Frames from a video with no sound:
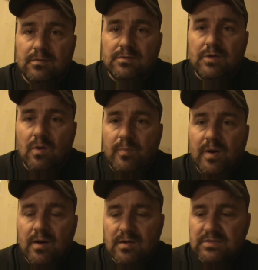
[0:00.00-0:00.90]
go up
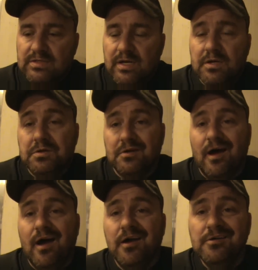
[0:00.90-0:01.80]
there and say,
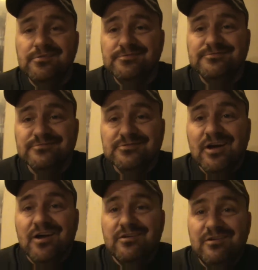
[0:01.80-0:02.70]
hey,
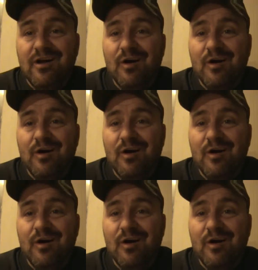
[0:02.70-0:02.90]
you know,